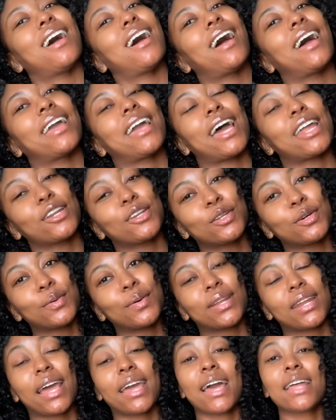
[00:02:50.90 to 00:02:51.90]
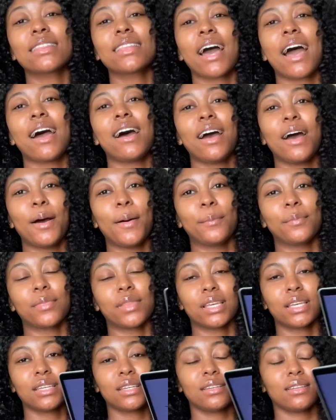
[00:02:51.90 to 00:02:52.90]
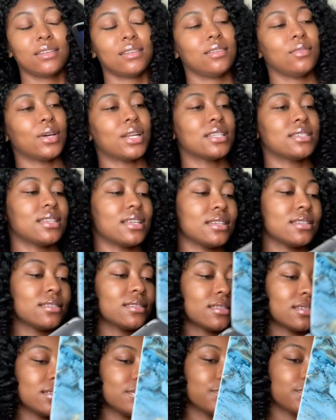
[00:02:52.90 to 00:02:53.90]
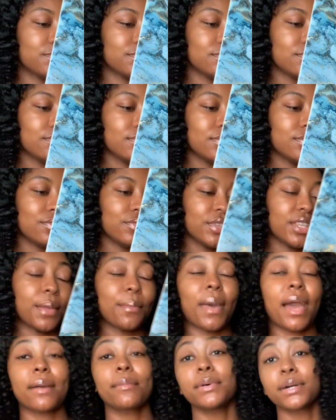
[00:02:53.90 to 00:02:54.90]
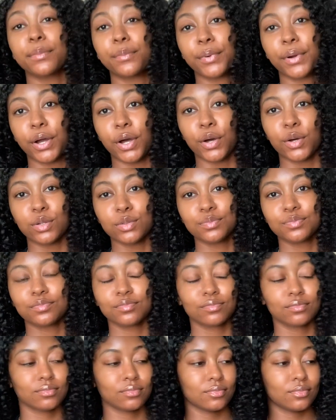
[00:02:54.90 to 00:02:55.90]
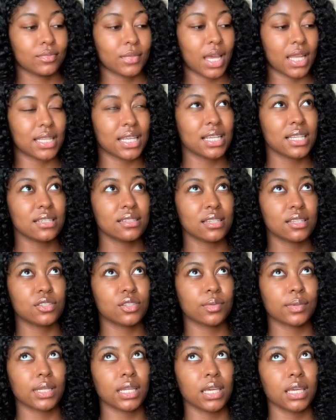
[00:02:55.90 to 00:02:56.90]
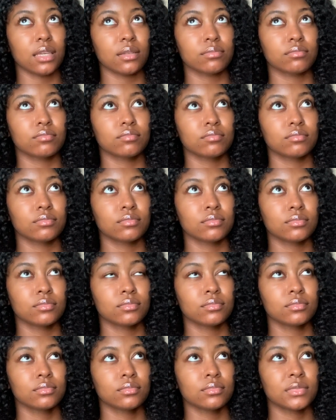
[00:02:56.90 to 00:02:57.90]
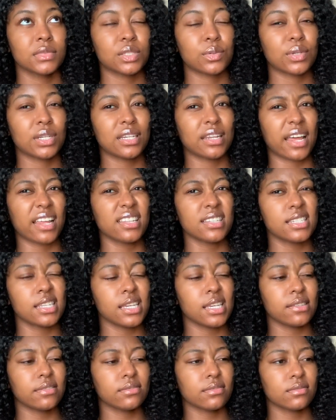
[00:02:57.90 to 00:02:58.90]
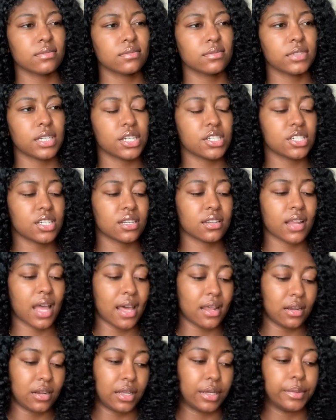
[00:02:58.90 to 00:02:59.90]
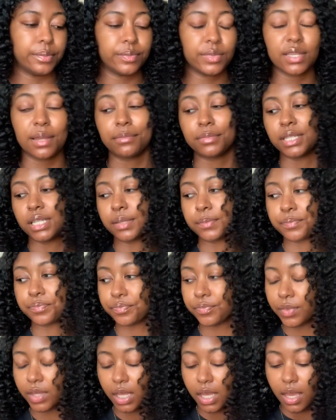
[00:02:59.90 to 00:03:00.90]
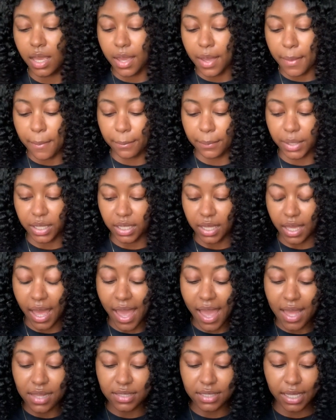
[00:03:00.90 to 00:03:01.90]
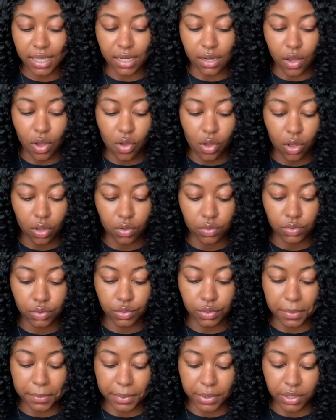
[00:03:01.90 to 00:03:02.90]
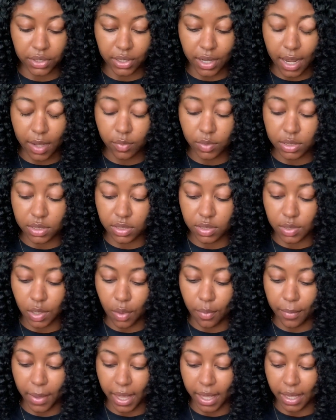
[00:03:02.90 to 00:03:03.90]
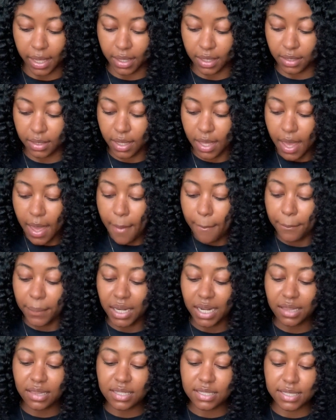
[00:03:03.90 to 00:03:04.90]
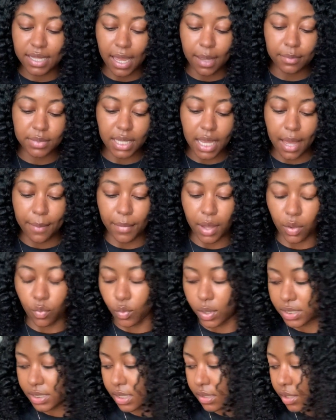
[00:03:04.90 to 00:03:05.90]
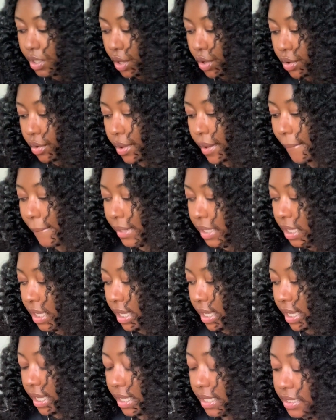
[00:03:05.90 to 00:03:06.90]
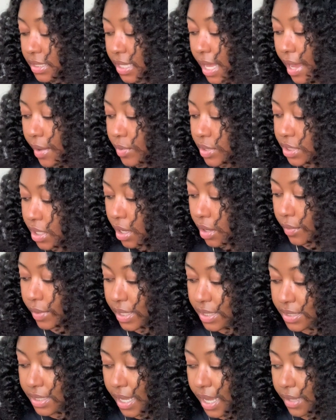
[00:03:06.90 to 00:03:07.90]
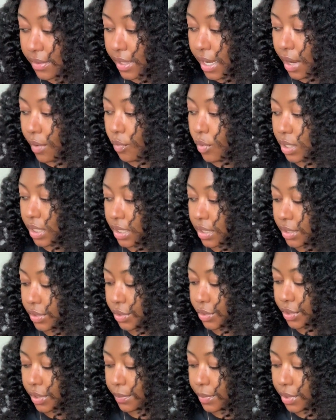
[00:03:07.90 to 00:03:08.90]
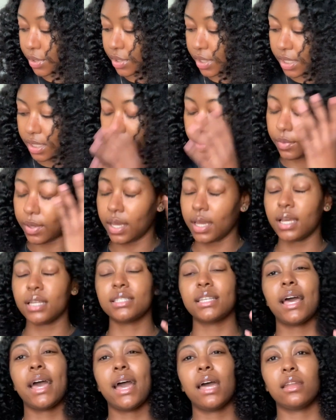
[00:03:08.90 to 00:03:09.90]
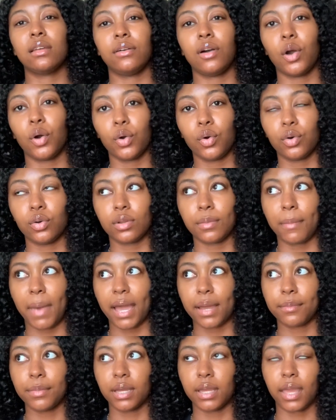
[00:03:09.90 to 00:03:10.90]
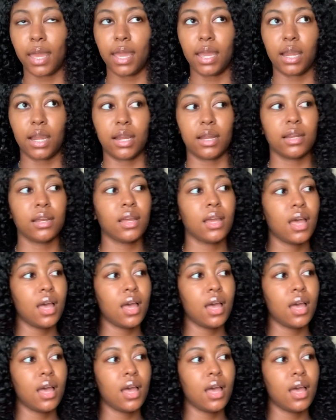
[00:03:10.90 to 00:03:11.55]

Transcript: I got a new one. I got the, what is this? The MacBook Pro. I think it's the 2019 version. I don't know, something. But I had to get a whole new computer. I was so mad. But at the same time, I wasn't though, because I was always saying that I wanted a new computer anyway, because I had an old MacBook Air